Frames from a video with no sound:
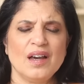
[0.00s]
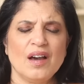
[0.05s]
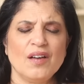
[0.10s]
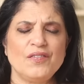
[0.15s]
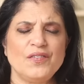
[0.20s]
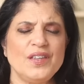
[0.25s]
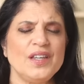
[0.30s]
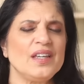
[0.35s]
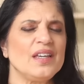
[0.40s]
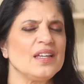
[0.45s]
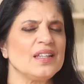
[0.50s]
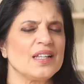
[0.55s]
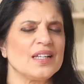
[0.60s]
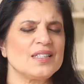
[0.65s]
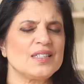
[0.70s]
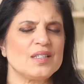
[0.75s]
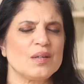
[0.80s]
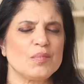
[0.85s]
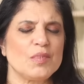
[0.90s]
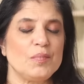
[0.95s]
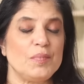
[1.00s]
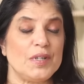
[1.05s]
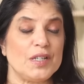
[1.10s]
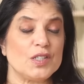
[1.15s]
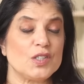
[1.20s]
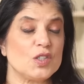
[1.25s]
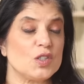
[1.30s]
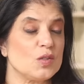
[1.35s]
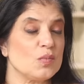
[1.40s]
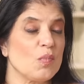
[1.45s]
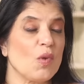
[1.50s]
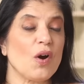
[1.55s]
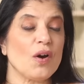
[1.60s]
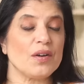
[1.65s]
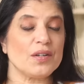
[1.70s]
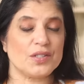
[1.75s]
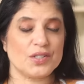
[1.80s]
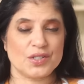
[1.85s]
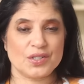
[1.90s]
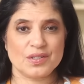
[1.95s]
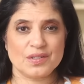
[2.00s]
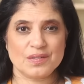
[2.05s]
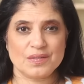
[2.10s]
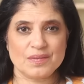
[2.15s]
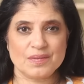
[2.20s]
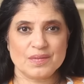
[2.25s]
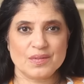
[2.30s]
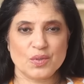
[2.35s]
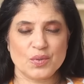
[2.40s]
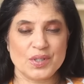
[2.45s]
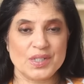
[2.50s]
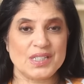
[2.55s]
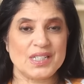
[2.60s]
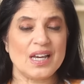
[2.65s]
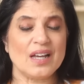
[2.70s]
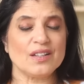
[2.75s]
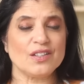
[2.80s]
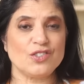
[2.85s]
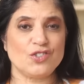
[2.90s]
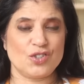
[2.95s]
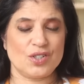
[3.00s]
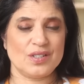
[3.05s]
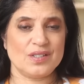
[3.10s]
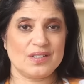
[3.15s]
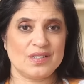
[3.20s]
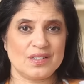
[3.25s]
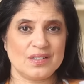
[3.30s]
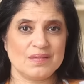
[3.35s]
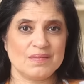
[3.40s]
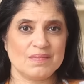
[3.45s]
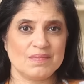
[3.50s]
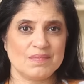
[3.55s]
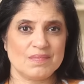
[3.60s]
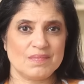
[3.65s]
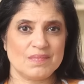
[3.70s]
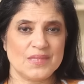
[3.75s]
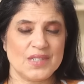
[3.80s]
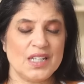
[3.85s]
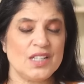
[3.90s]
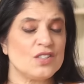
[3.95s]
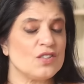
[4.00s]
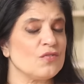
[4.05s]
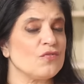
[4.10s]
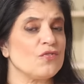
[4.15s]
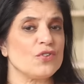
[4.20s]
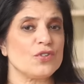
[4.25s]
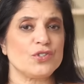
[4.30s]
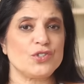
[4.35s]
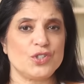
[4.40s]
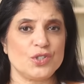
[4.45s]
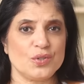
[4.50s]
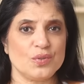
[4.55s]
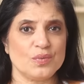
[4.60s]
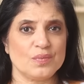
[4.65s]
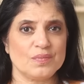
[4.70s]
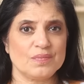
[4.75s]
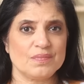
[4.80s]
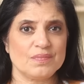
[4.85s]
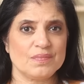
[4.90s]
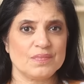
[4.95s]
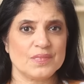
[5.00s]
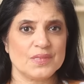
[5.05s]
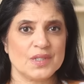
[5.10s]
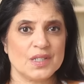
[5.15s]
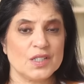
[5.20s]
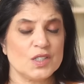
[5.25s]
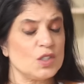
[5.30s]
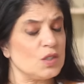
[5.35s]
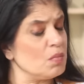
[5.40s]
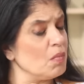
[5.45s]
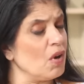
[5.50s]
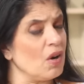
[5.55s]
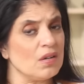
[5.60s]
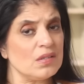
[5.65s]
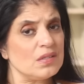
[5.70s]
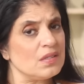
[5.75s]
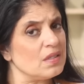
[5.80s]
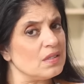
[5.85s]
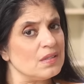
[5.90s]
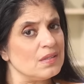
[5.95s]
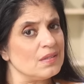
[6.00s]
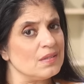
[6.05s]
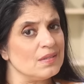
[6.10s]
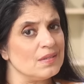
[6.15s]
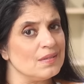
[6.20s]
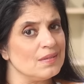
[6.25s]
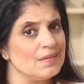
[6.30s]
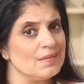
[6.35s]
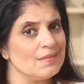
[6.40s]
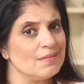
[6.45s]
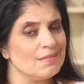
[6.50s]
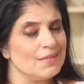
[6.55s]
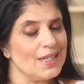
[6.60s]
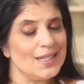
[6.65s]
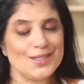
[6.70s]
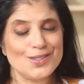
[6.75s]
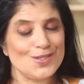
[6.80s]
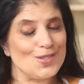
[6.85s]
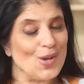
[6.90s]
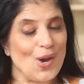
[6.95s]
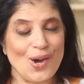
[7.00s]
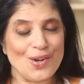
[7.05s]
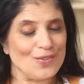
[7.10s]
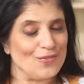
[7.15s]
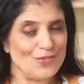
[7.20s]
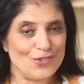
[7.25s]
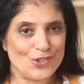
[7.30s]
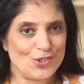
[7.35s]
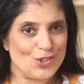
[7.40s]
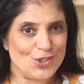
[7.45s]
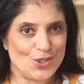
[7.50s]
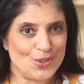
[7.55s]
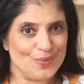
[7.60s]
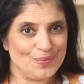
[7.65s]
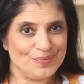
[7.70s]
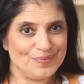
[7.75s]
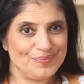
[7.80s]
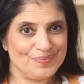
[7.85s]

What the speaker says: of thinking that someone being smart or intelligent is a virtue. Smart is not a virtue.